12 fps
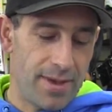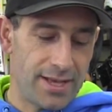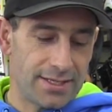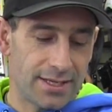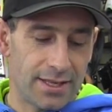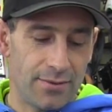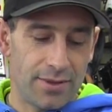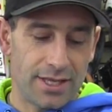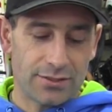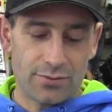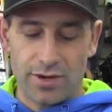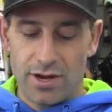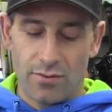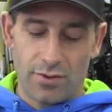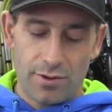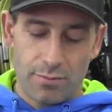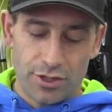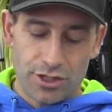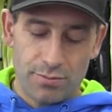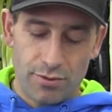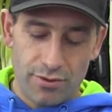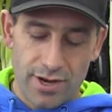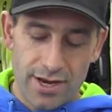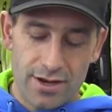Basically with this one here, when you put your
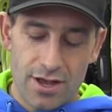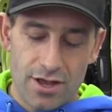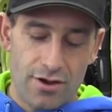boot in,